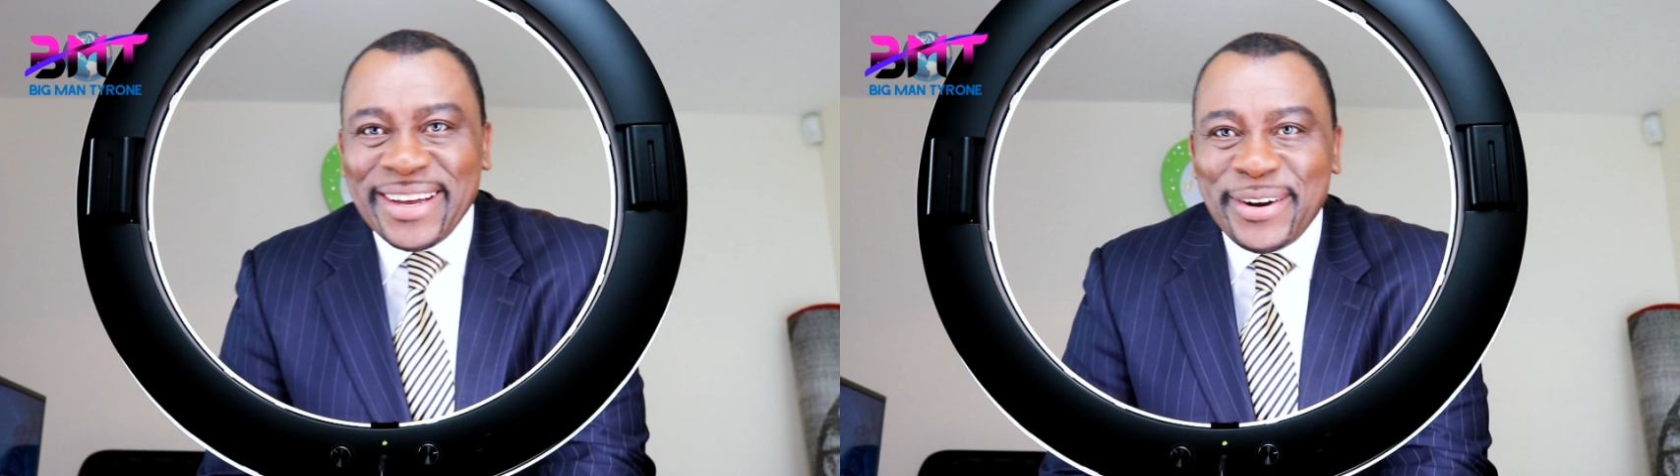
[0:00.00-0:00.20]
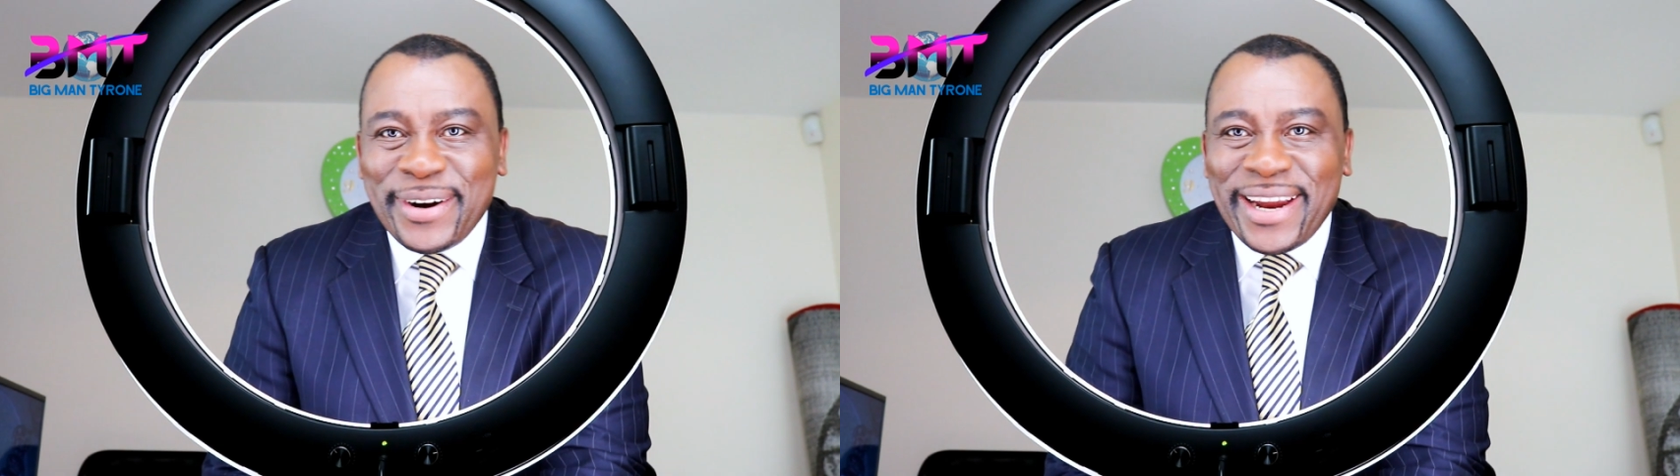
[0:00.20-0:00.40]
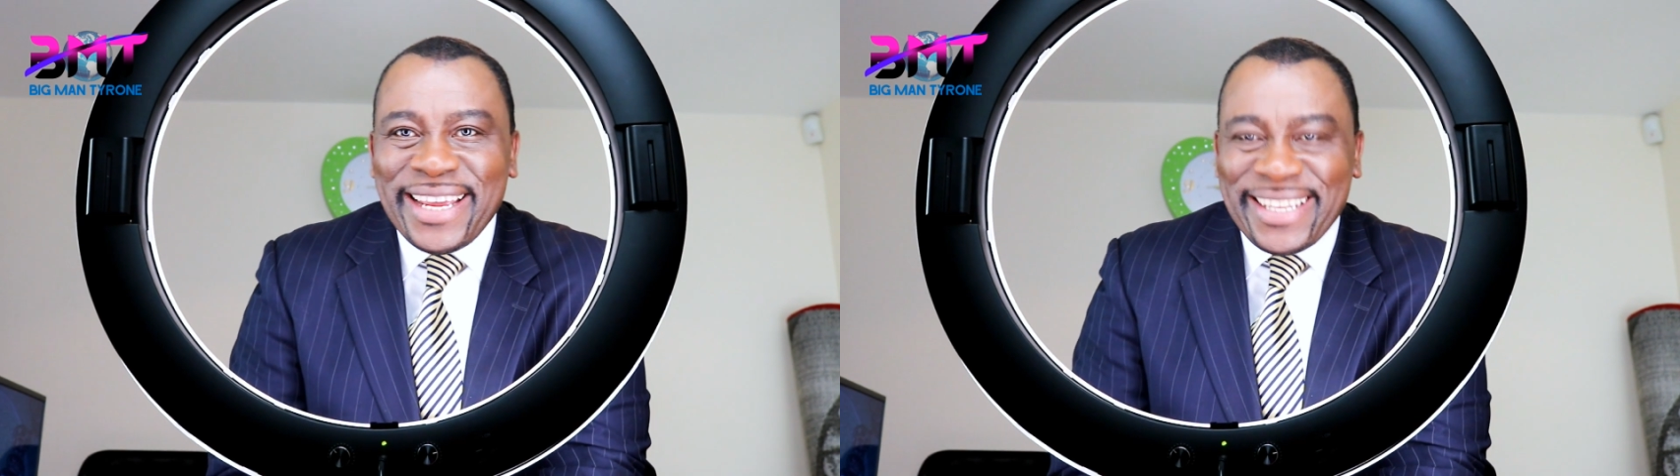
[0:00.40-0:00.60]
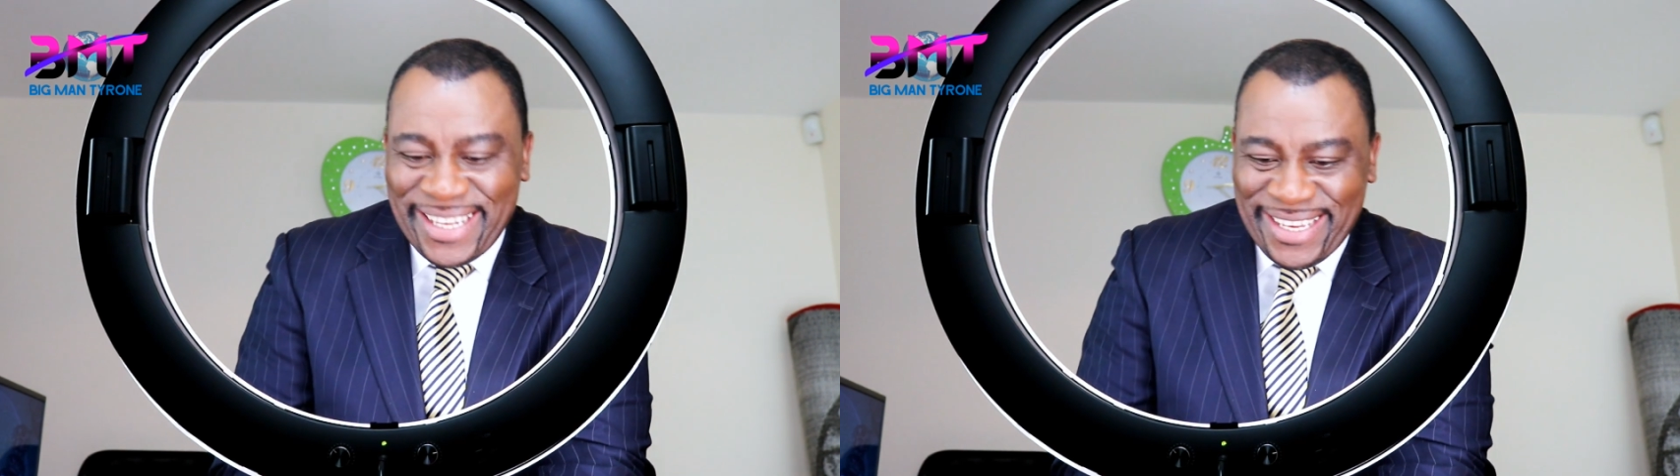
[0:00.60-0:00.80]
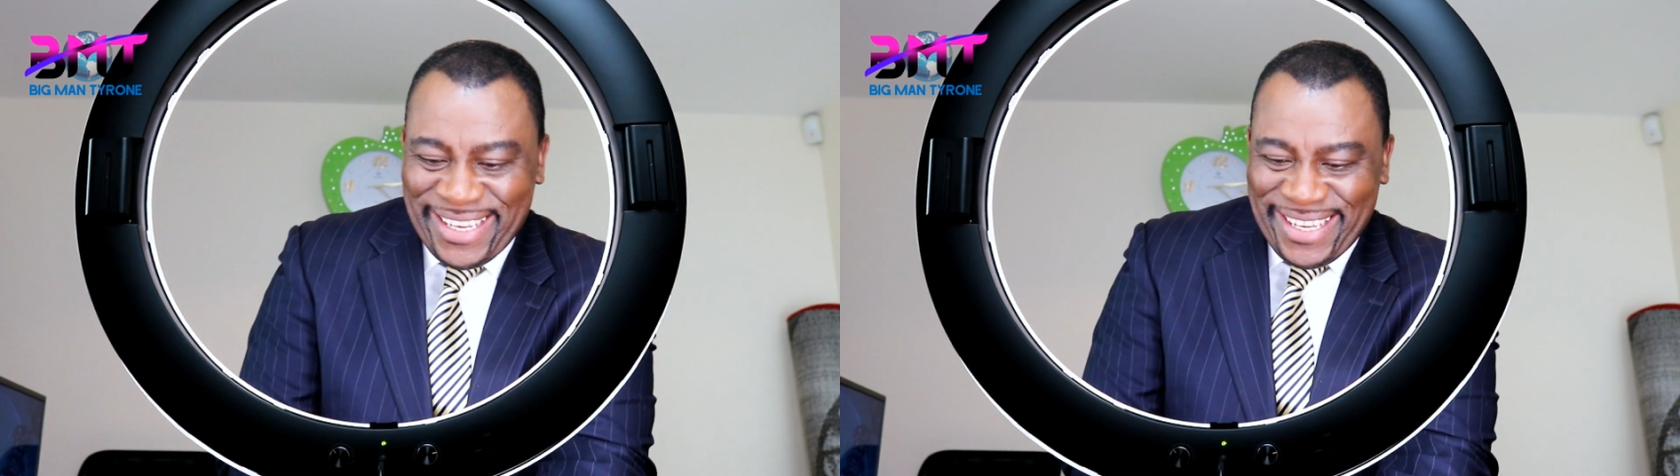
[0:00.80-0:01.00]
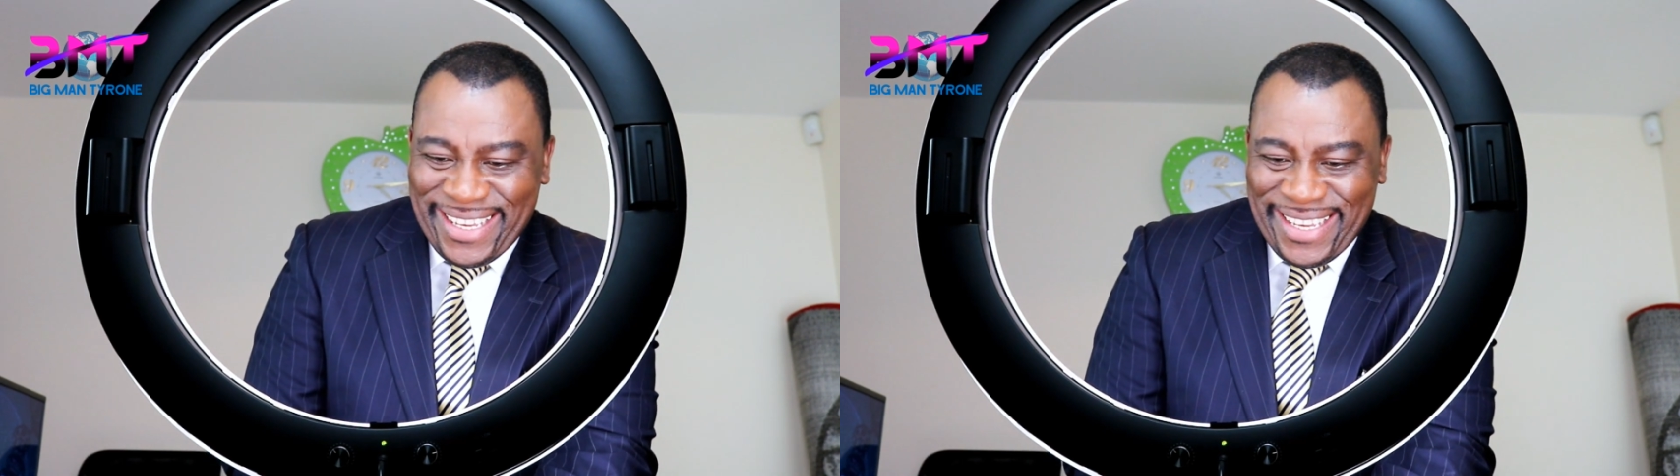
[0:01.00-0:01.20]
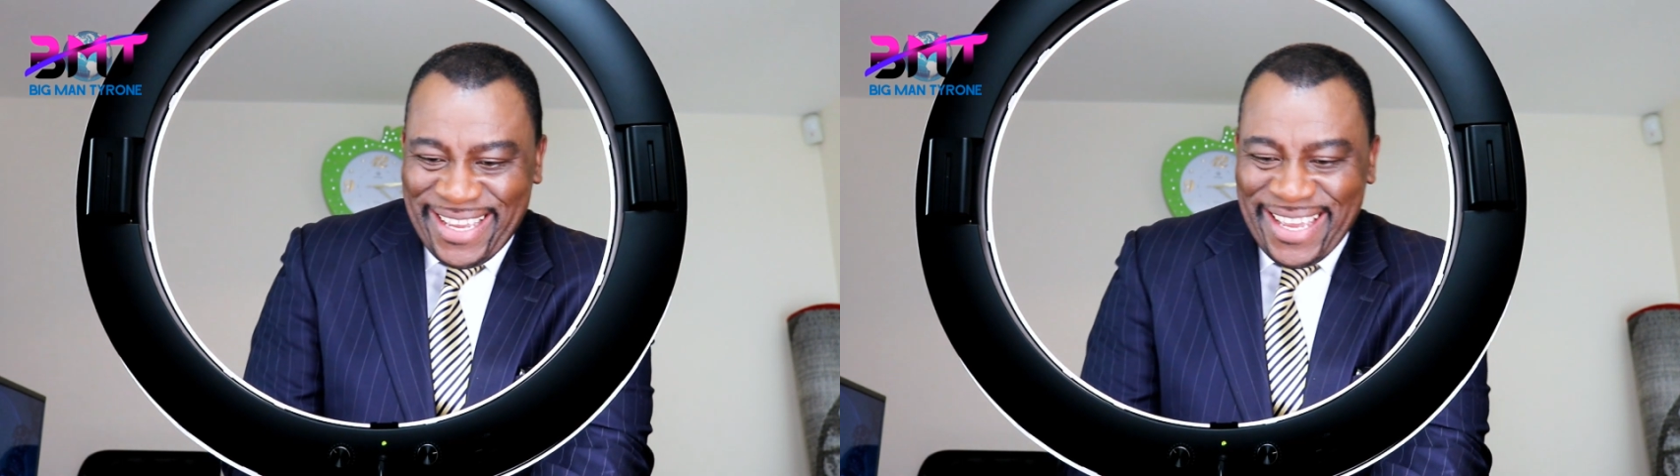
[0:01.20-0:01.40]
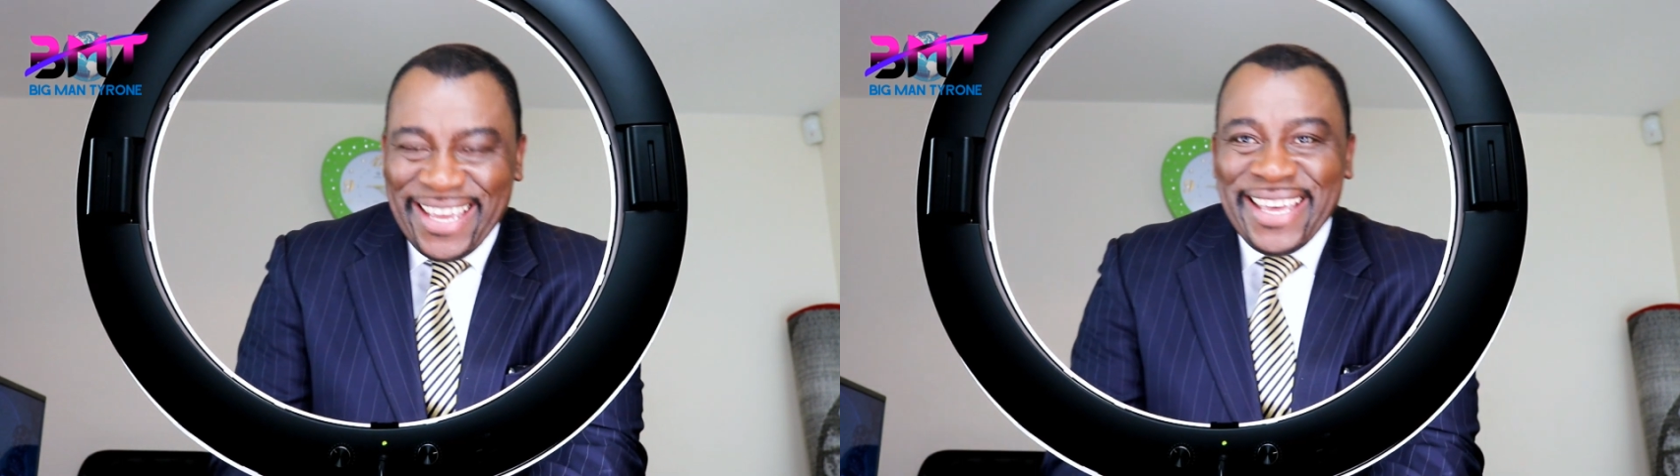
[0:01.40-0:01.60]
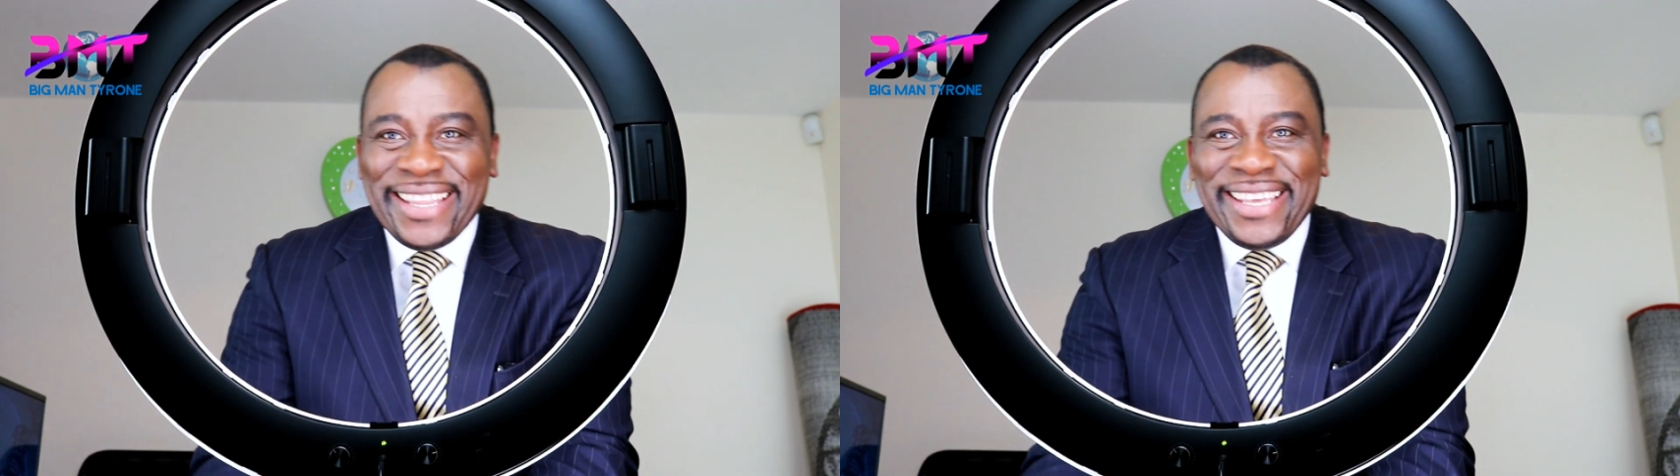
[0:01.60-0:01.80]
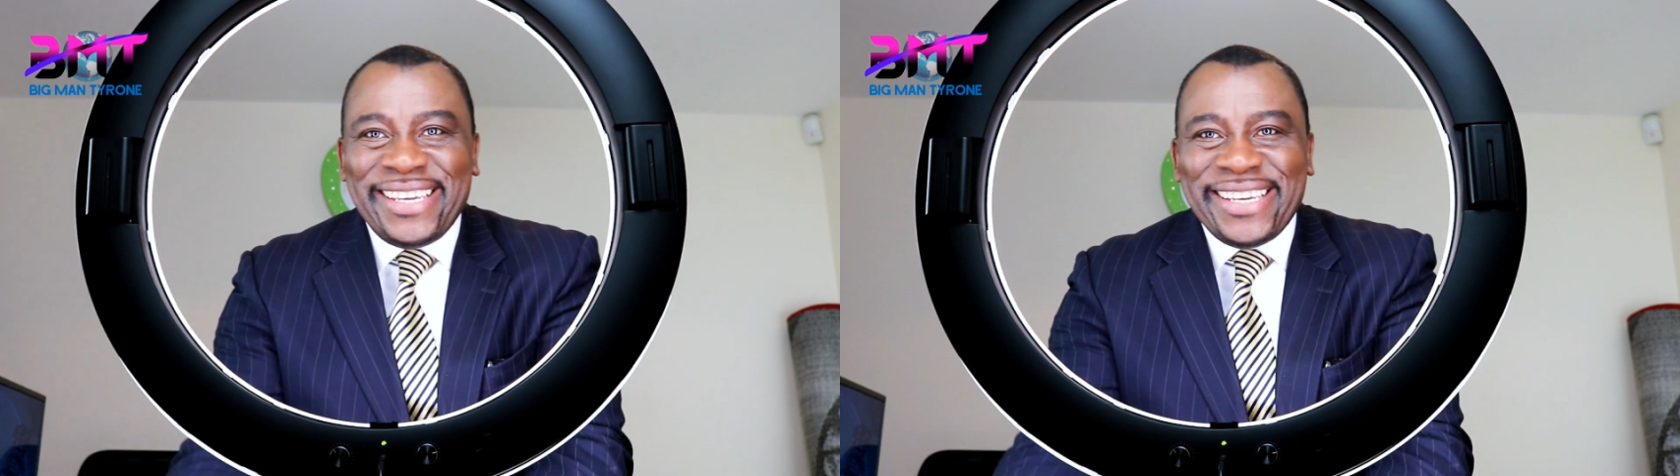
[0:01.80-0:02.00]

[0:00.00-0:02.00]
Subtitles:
All right, this